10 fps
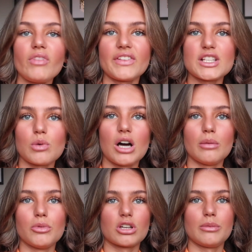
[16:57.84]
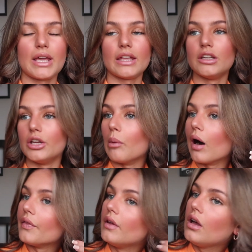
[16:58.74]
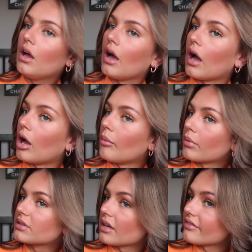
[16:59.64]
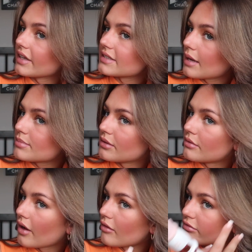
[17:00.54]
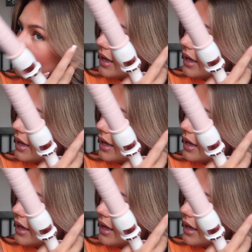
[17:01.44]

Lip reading: This one, I'm not going to be getting a new one because I think it's absolutely fine for my